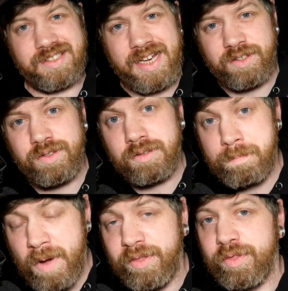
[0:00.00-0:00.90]
second
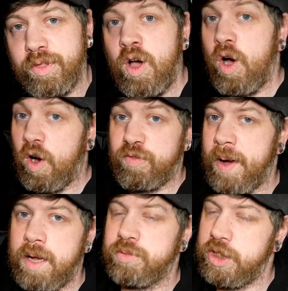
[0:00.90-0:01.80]
month of
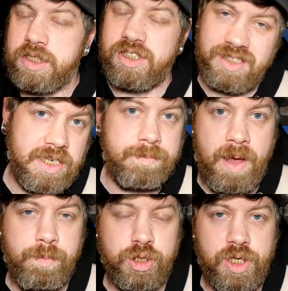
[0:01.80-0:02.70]
my MGC
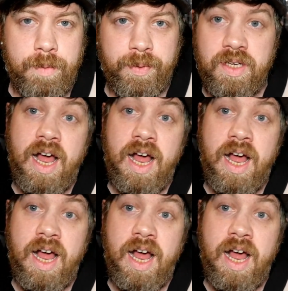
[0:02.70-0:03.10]
membership.